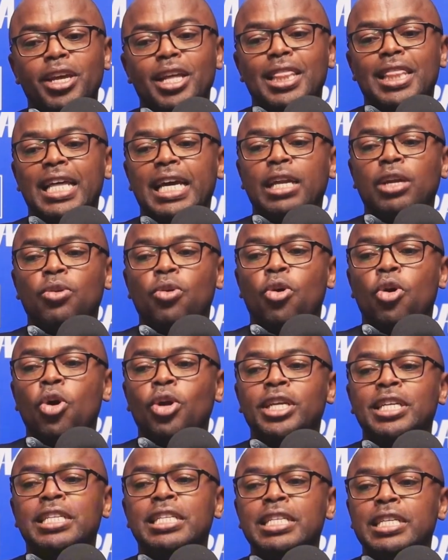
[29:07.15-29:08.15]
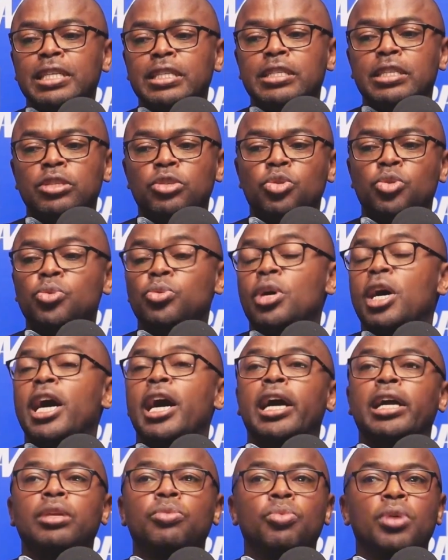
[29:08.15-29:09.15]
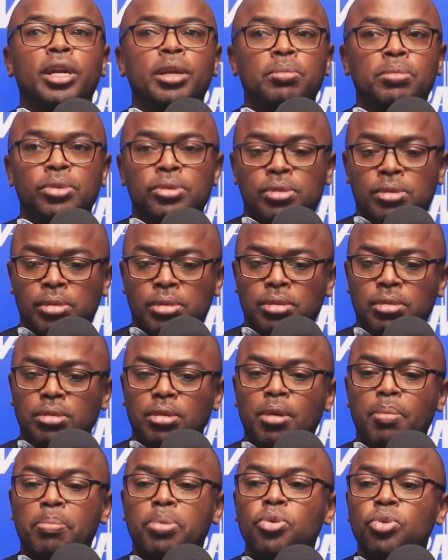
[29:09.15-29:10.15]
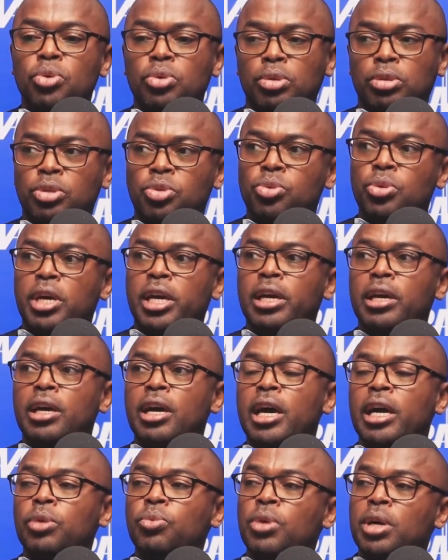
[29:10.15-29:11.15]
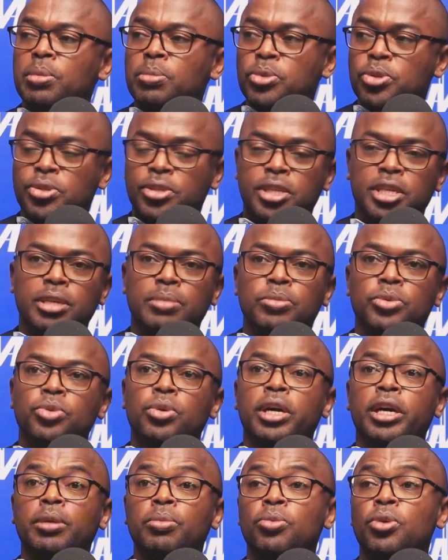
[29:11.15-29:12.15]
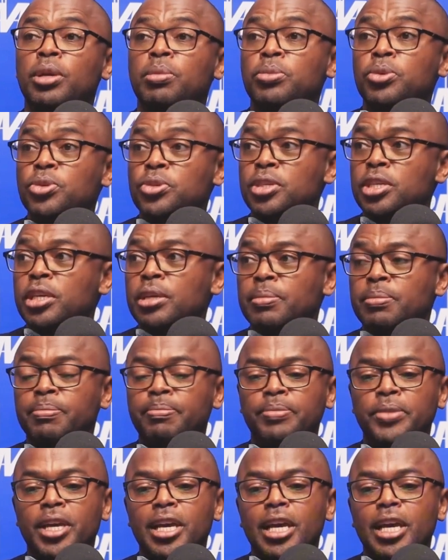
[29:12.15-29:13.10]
then all it needs is to add one more pool, to add one more scheme, to add one more scheme.